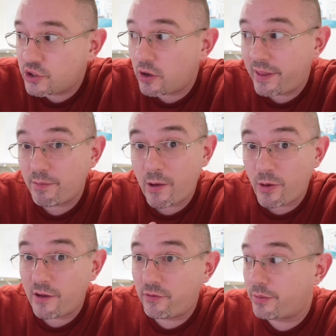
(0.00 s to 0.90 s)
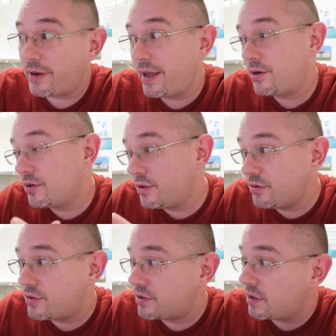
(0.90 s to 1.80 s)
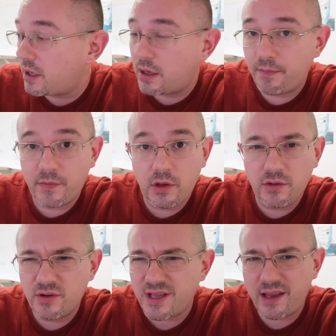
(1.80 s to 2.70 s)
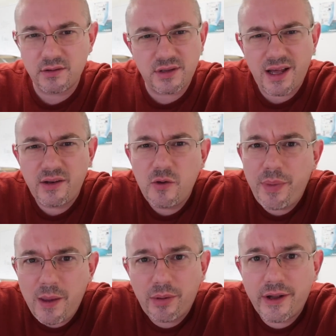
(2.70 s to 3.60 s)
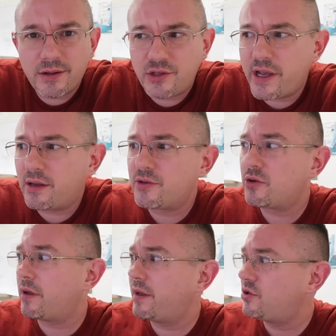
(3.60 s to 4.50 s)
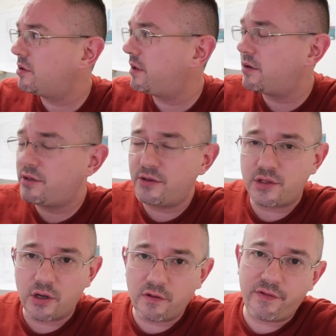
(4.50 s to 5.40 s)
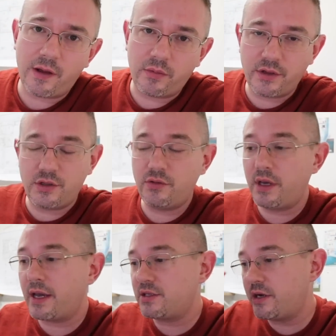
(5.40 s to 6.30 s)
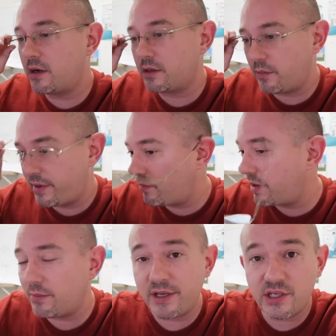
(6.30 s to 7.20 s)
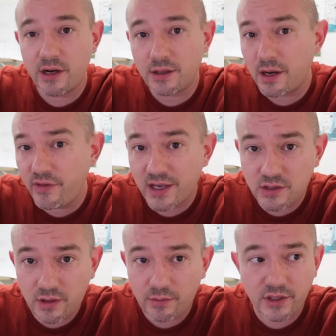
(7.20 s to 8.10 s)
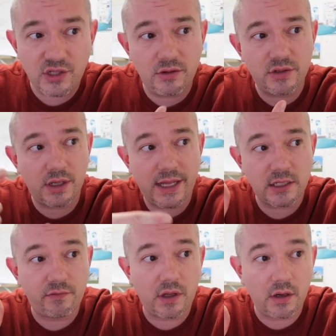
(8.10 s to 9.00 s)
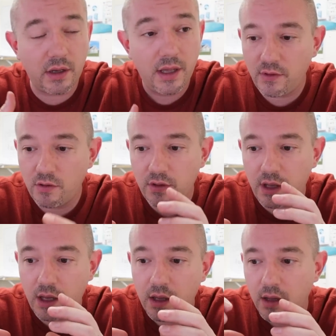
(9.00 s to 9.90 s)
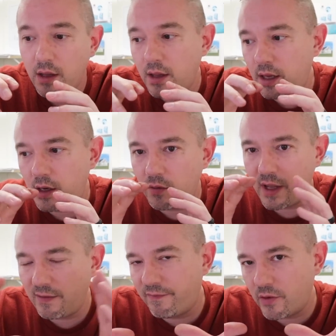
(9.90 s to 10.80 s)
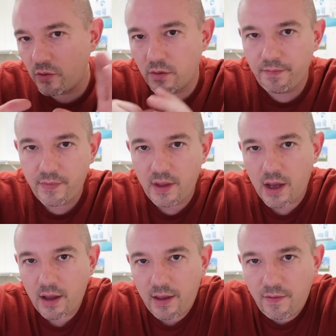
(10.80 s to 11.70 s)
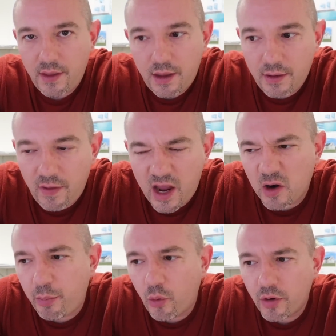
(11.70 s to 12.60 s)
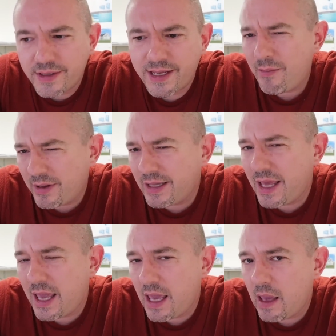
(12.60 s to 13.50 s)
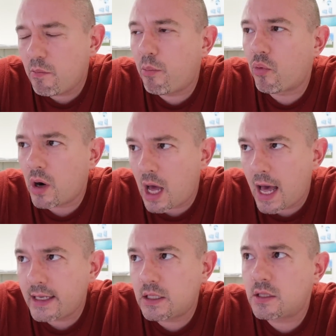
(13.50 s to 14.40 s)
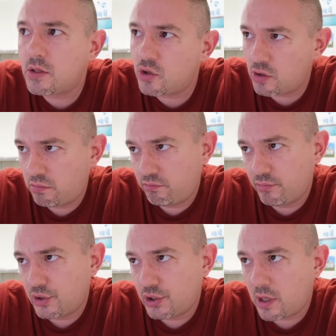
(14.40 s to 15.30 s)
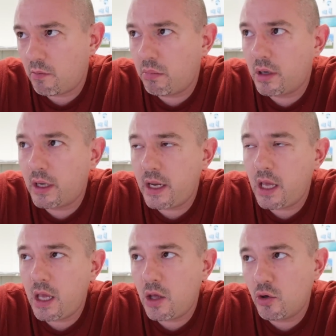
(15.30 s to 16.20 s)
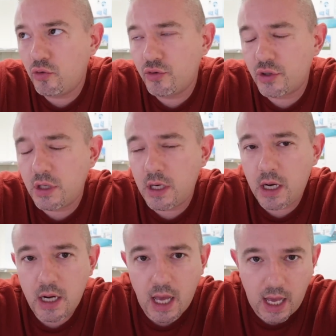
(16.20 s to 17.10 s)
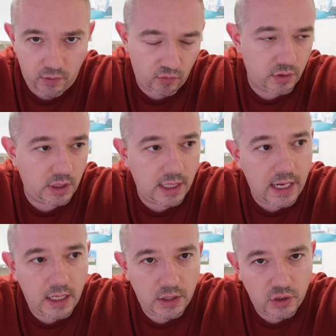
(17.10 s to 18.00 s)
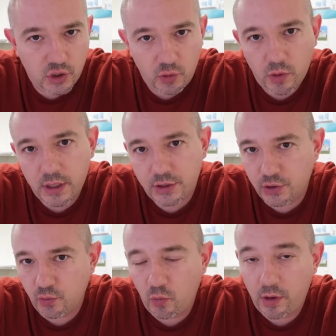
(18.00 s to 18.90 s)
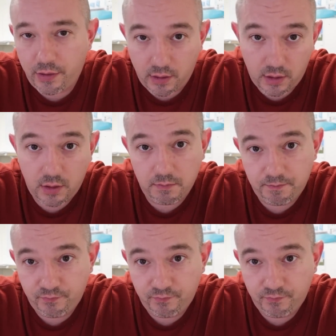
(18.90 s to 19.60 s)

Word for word: So I think my wife will probably introduce uh, you to it. a lot of new people here in the channel, so I think she'll introduce her family to you guys here in a little bit. But Emily's here, and a lot of you guys know Emily. She was in the last vlog, and you the you know info uh, in the in the airport. Emily brought somebody who's not related to us with her.